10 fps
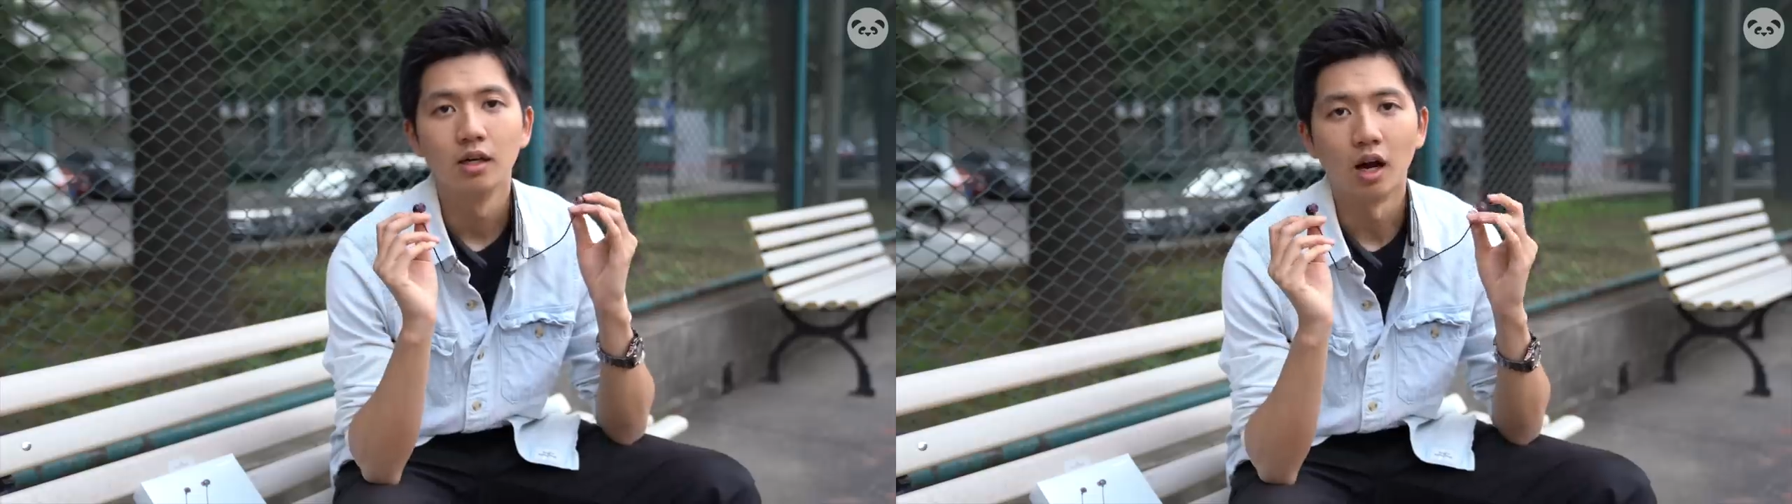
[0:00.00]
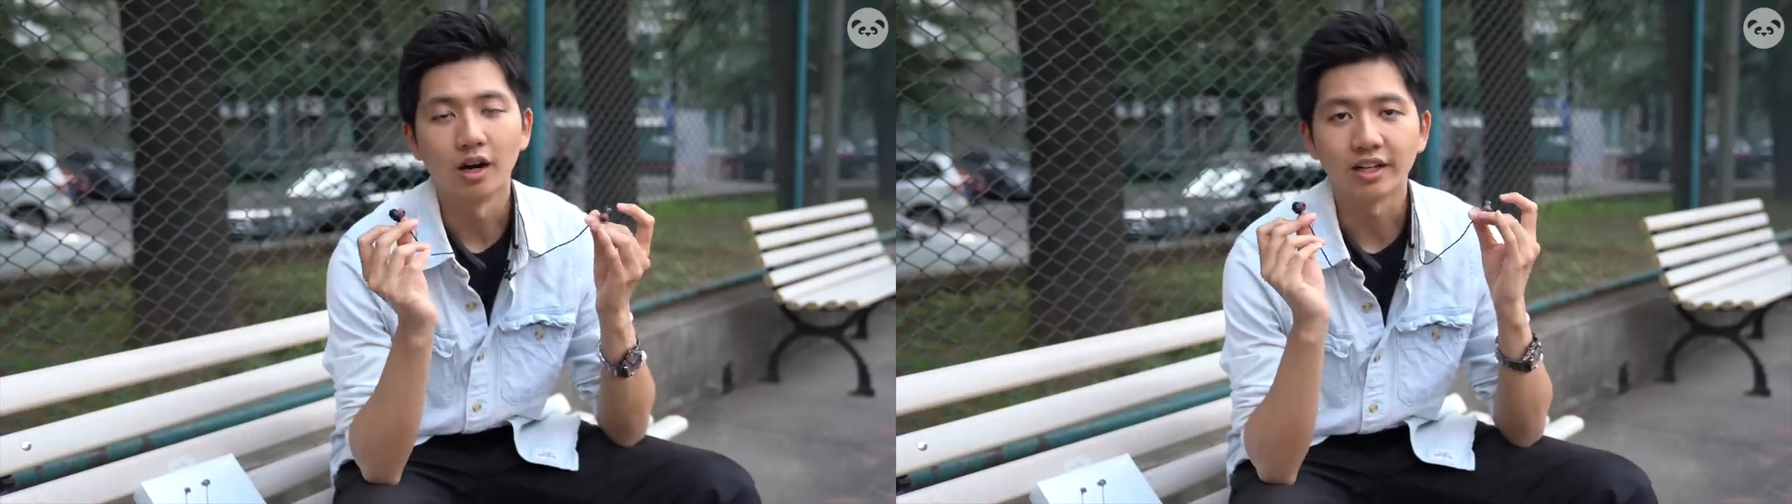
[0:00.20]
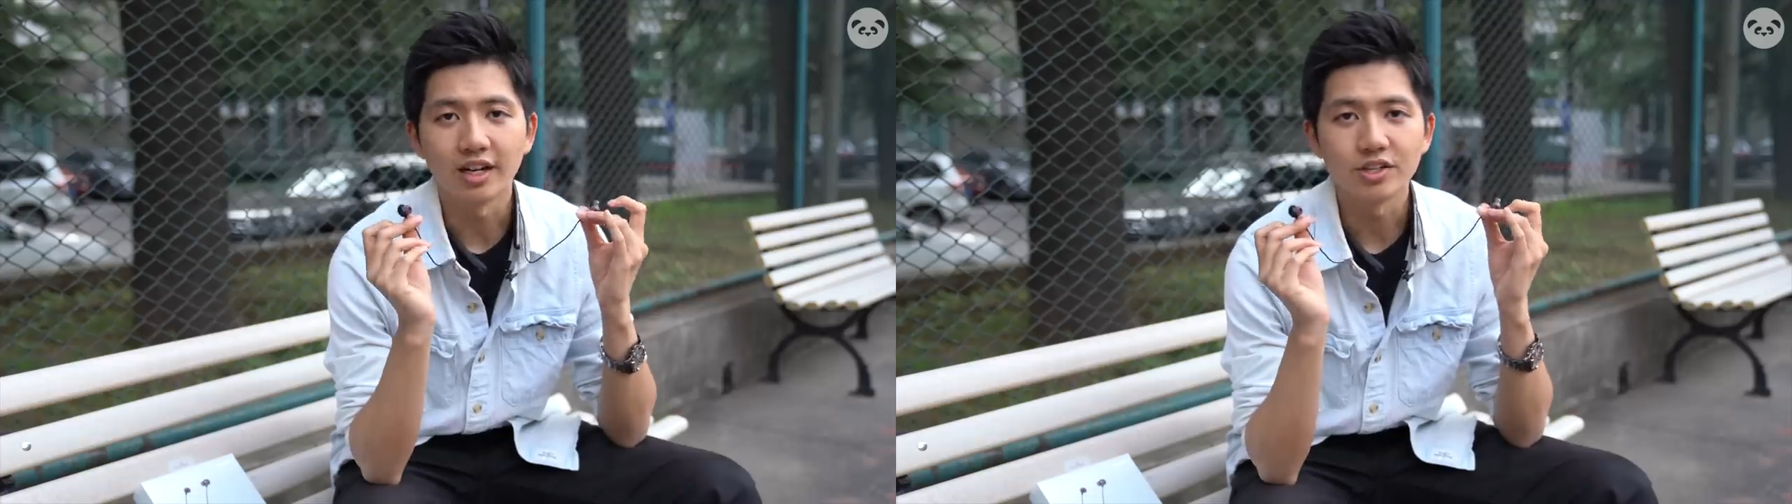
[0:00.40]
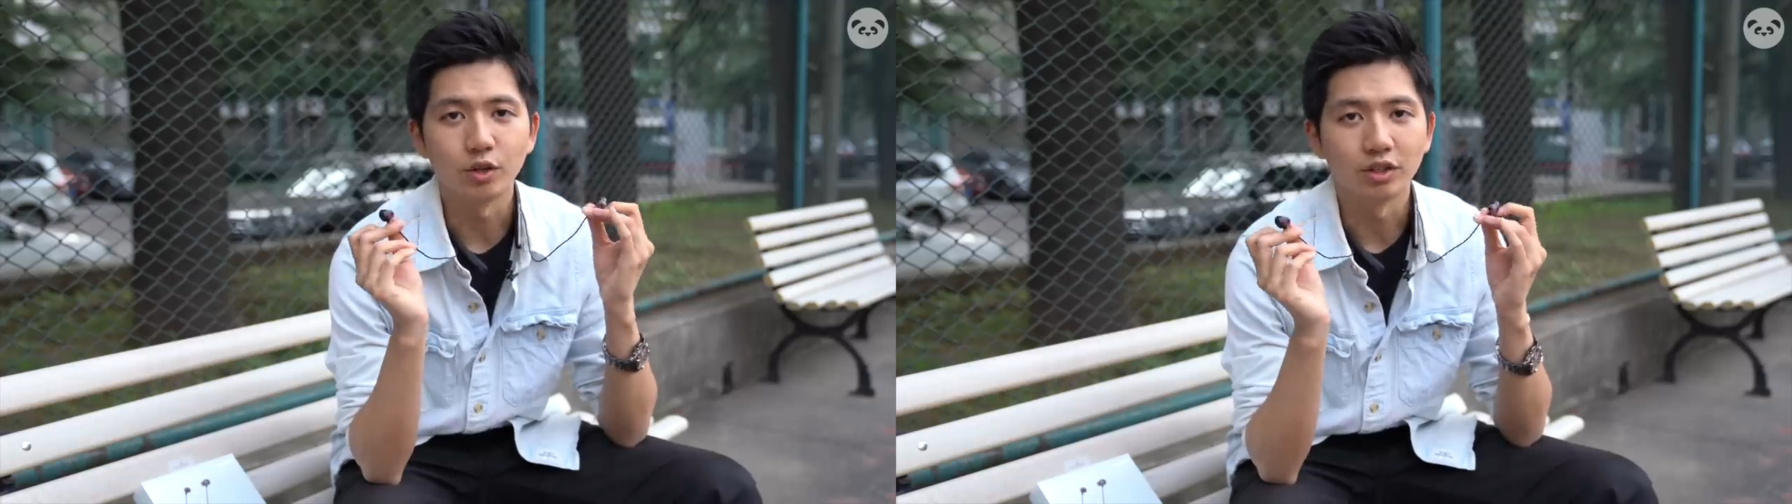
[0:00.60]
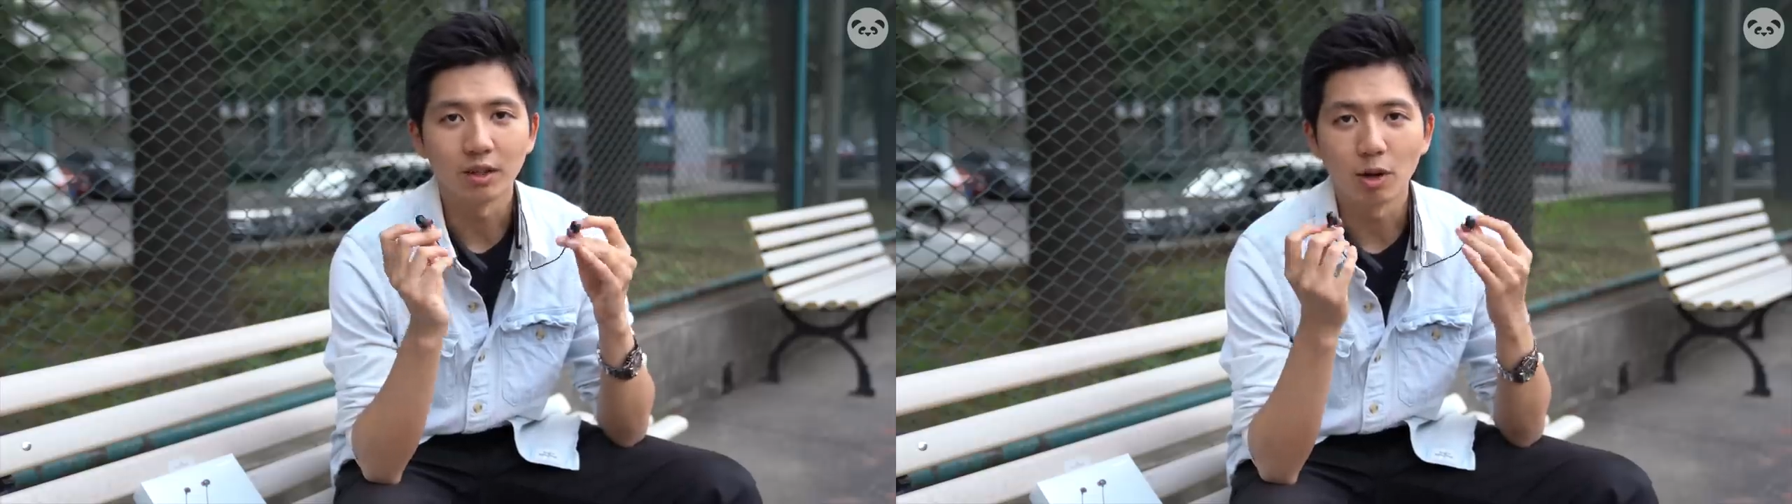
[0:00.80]
Alright guys,
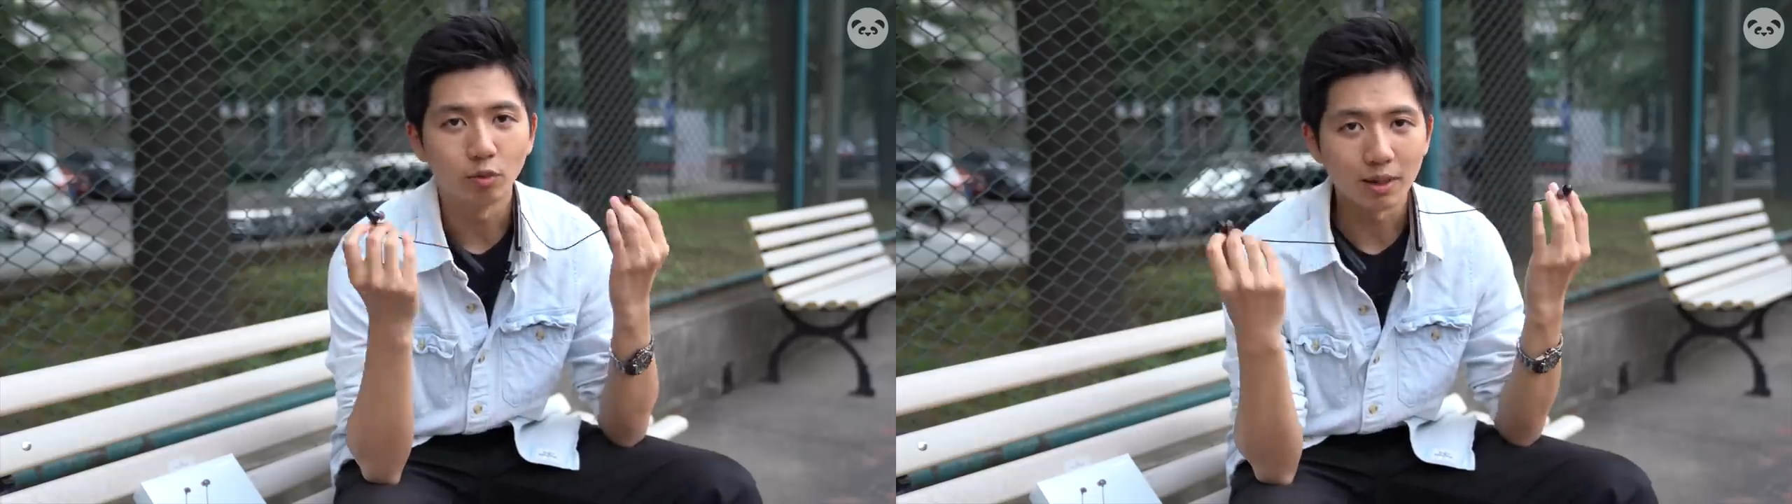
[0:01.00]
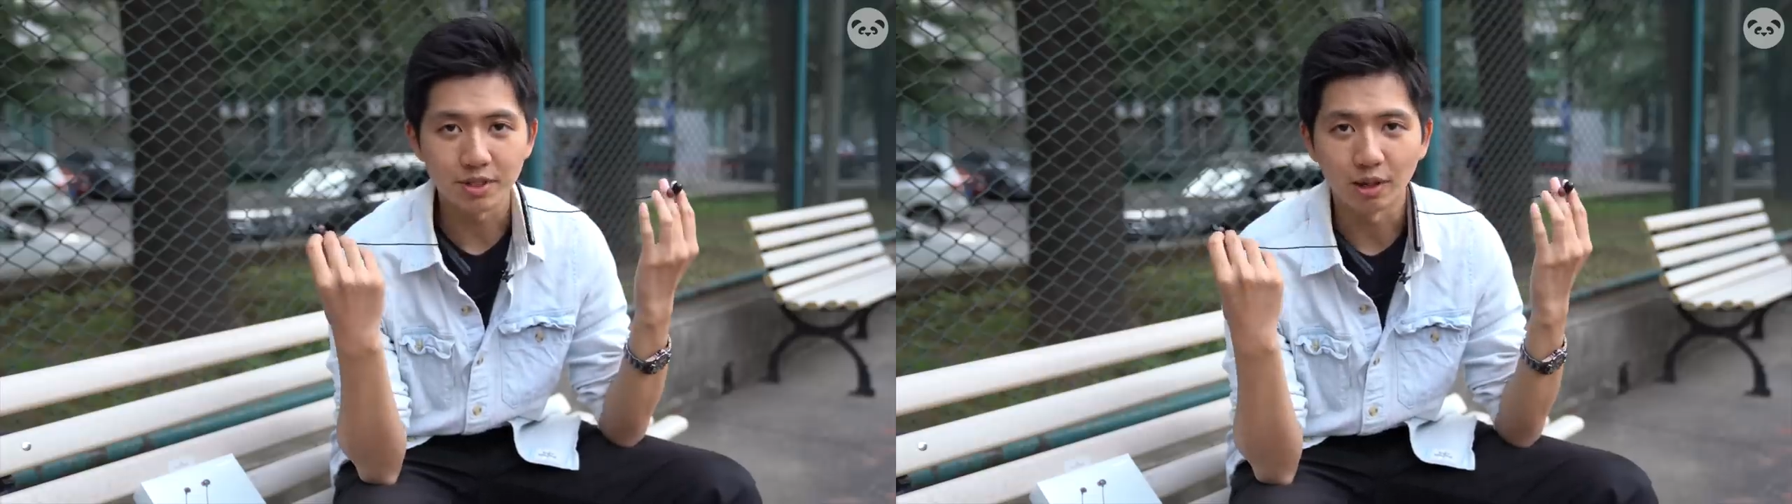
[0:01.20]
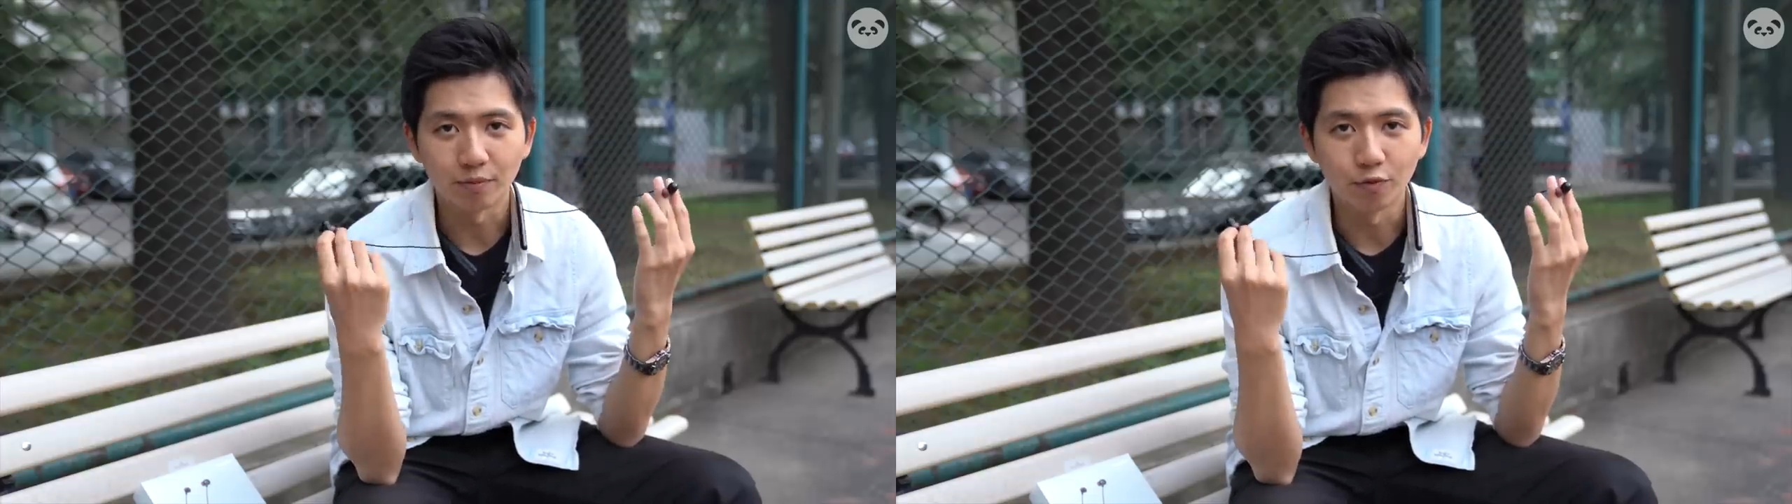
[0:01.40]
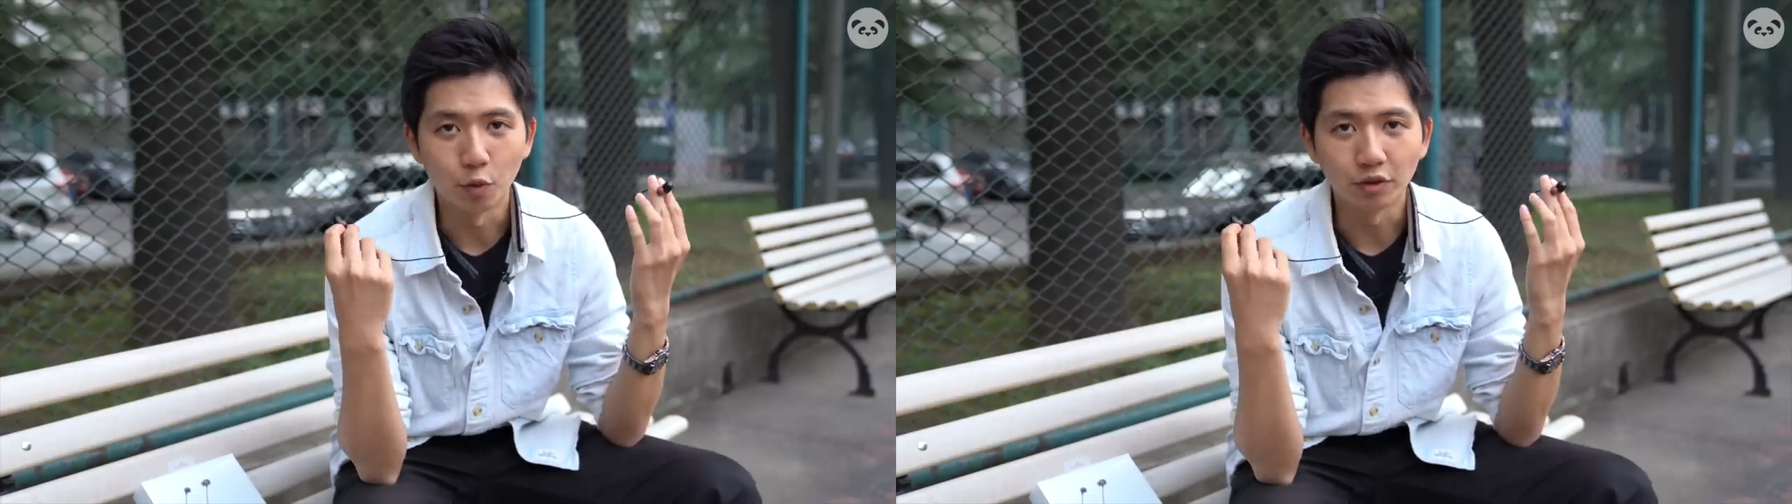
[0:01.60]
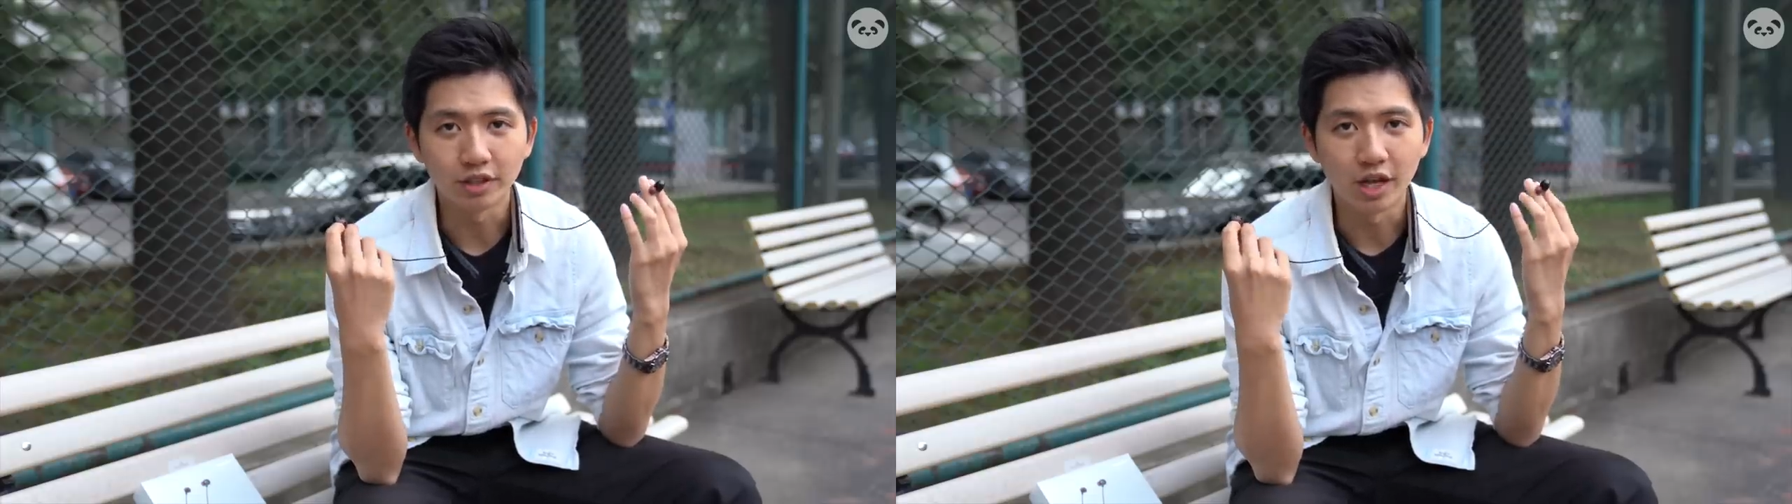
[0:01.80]
so that about wraps it up
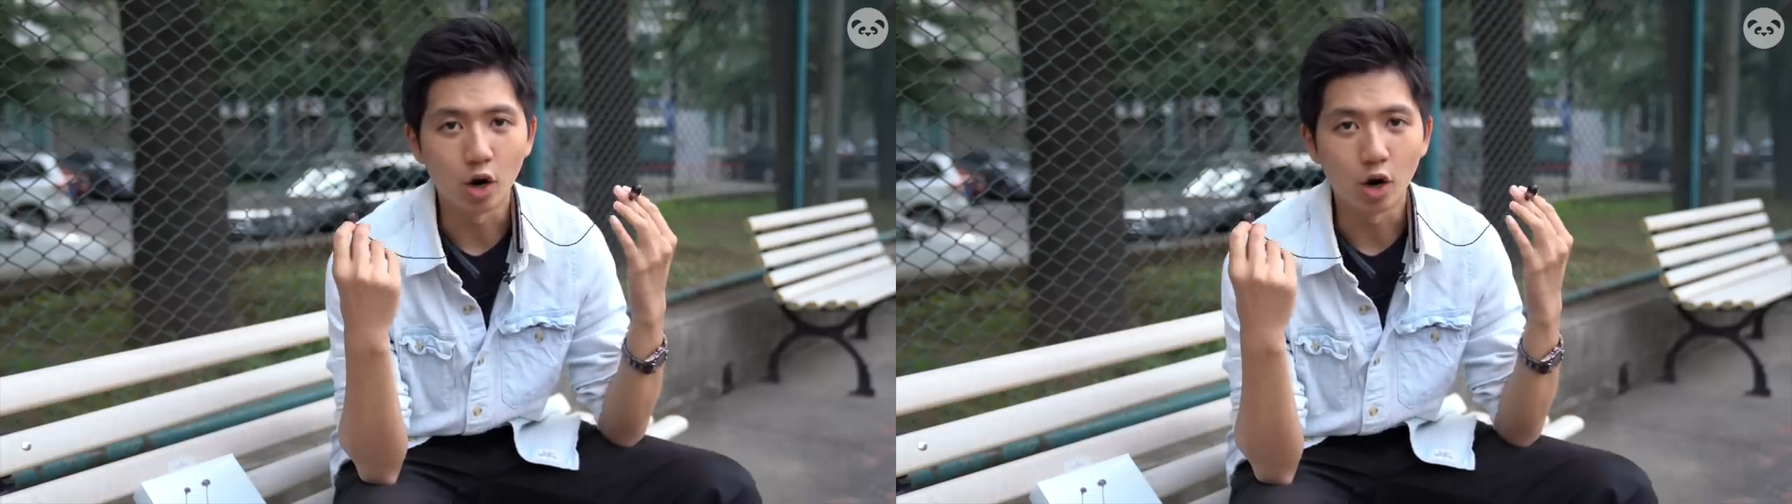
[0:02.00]
for the